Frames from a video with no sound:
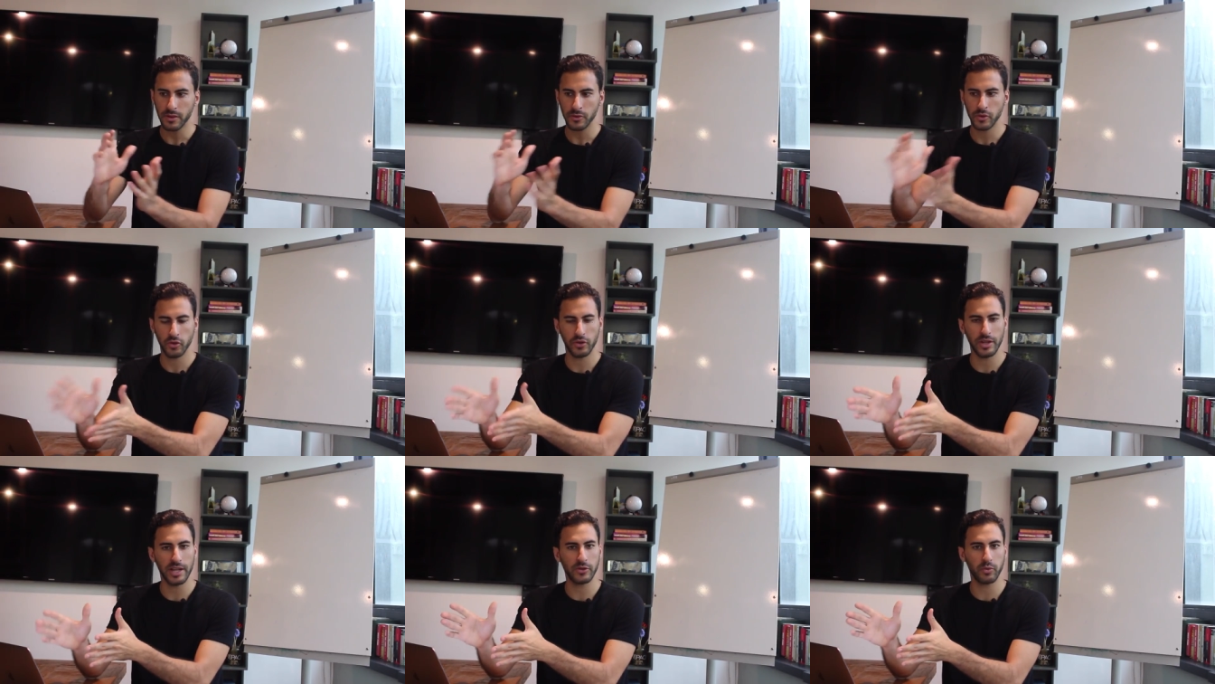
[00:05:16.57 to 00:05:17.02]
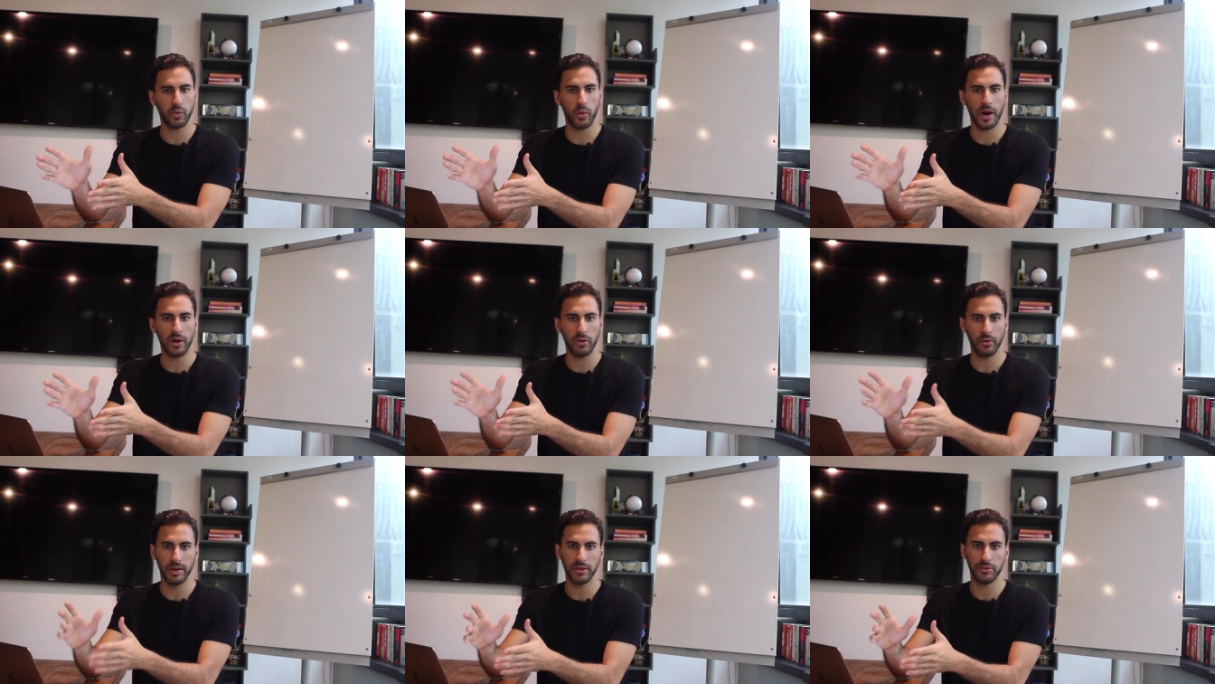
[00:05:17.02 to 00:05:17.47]
So that's
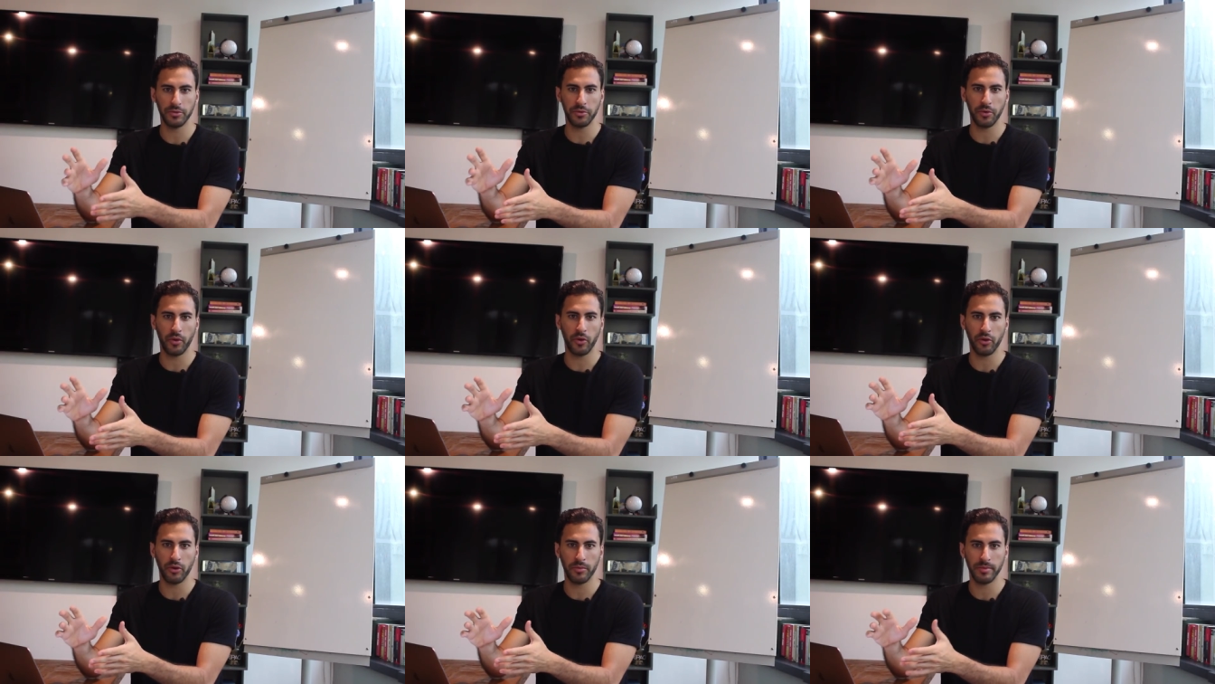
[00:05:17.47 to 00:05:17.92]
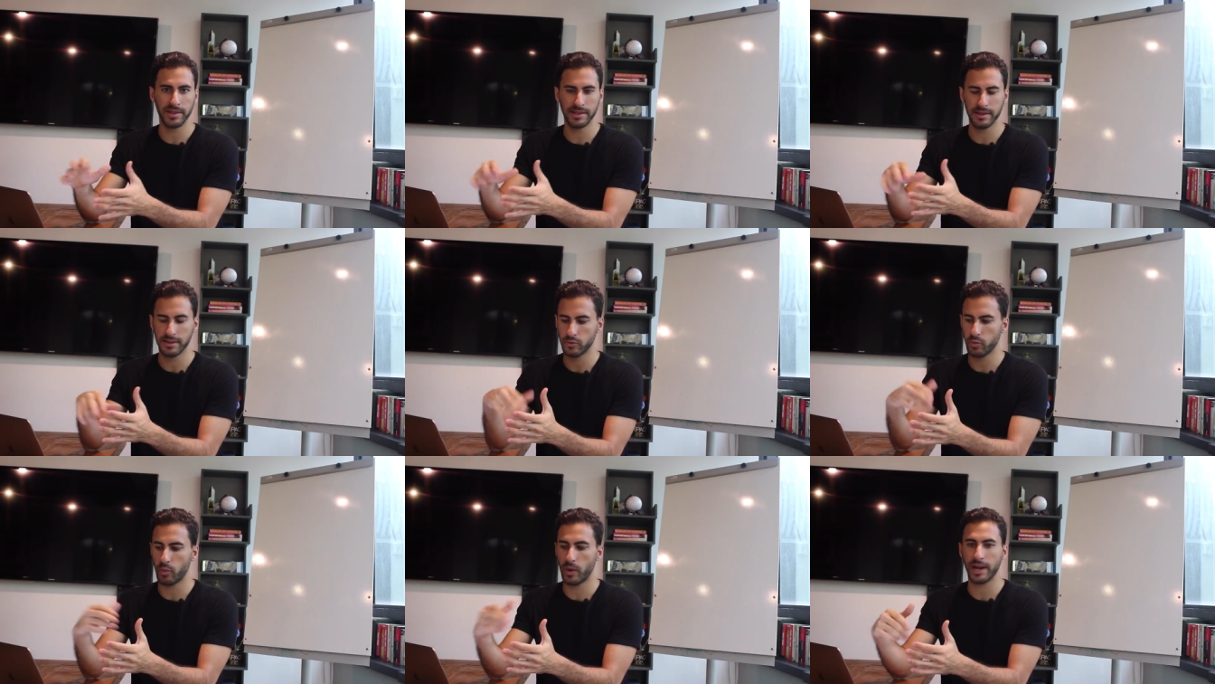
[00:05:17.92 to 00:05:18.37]
one way to grow your
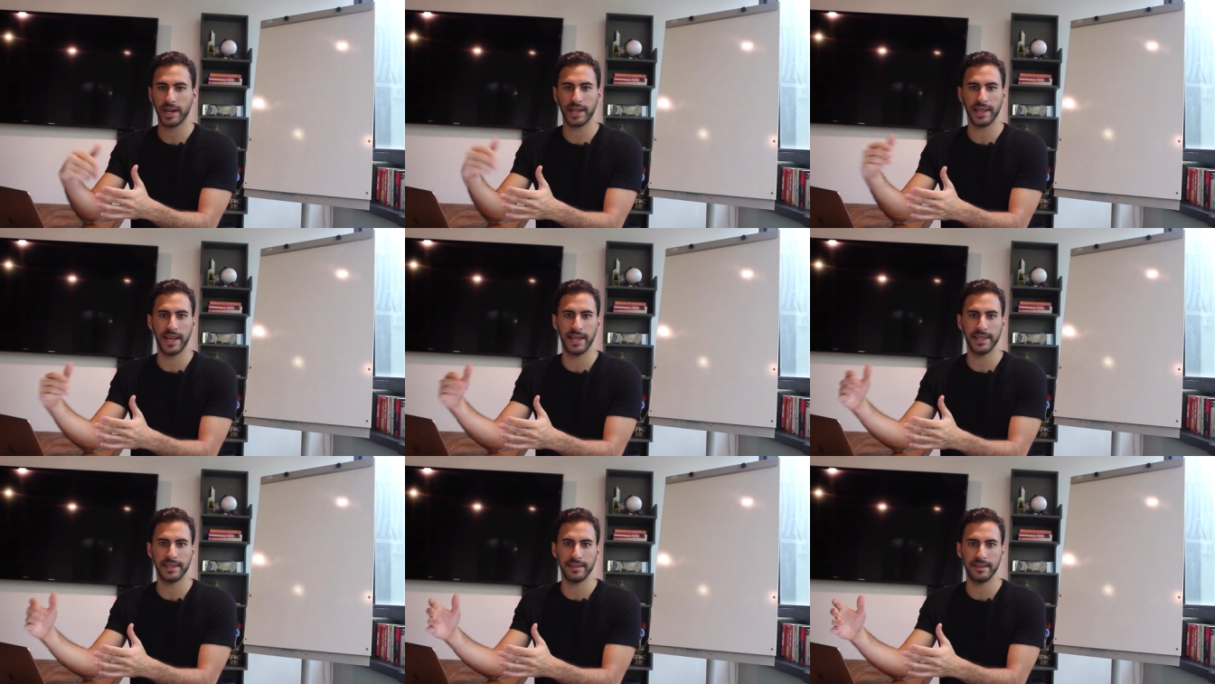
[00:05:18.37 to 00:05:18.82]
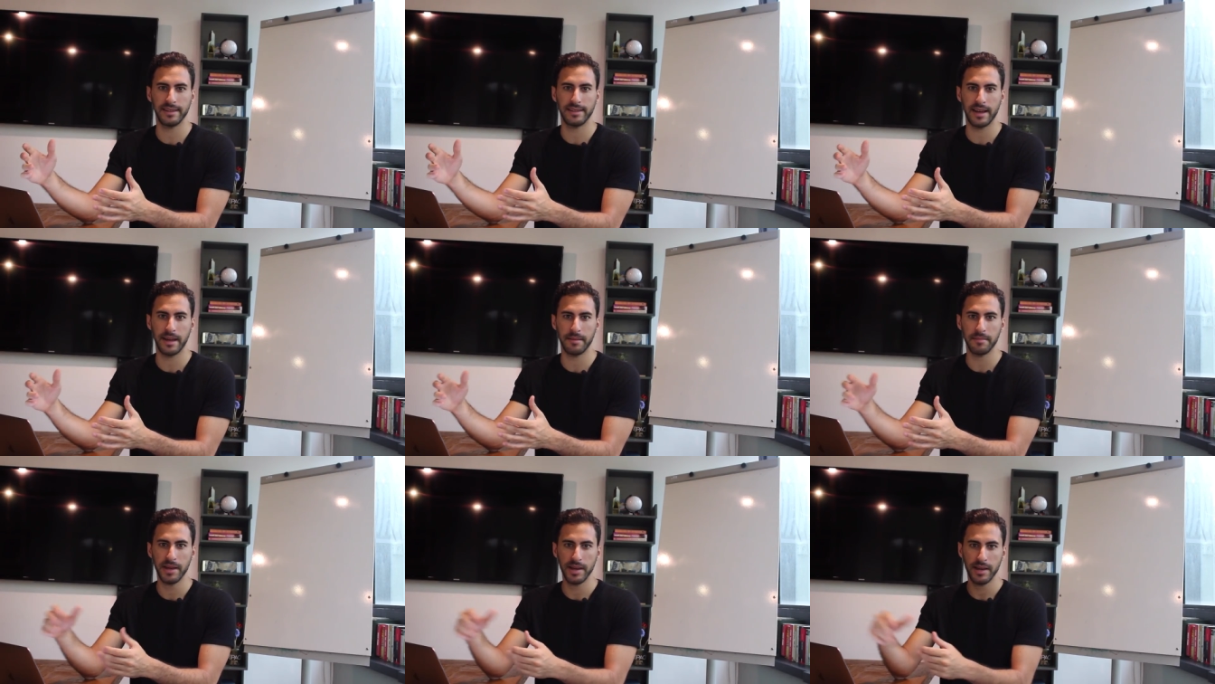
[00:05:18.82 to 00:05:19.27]
business, one client at a
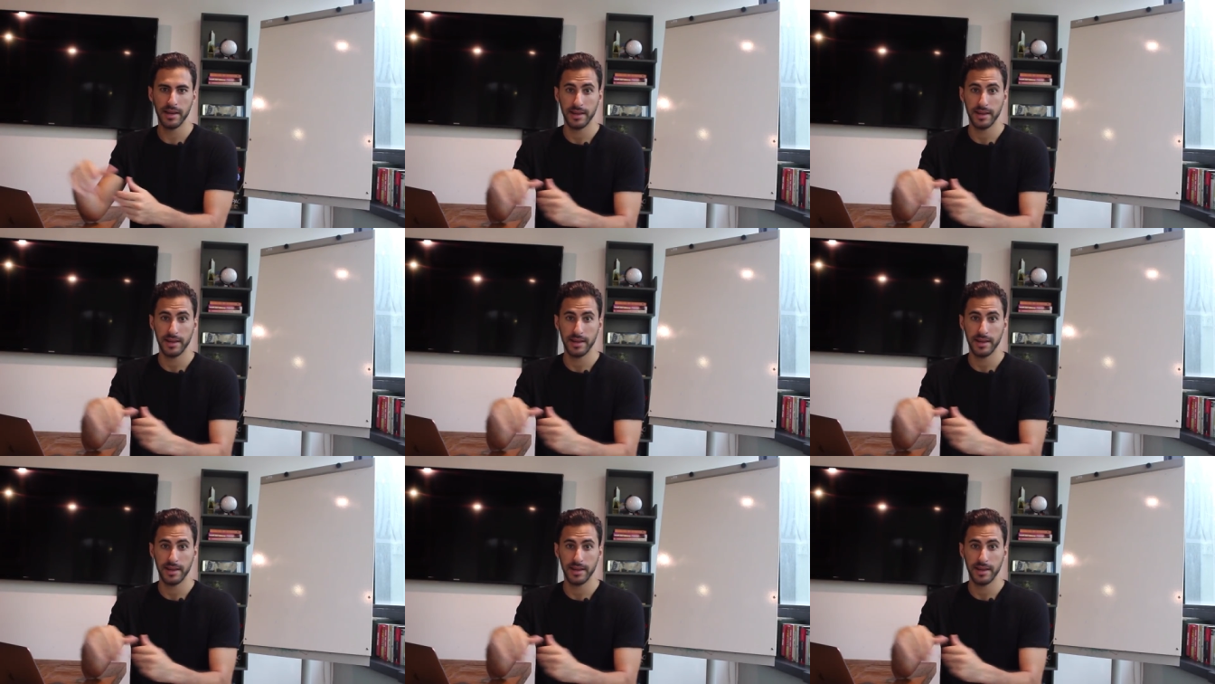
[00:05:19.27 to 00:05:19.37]
time.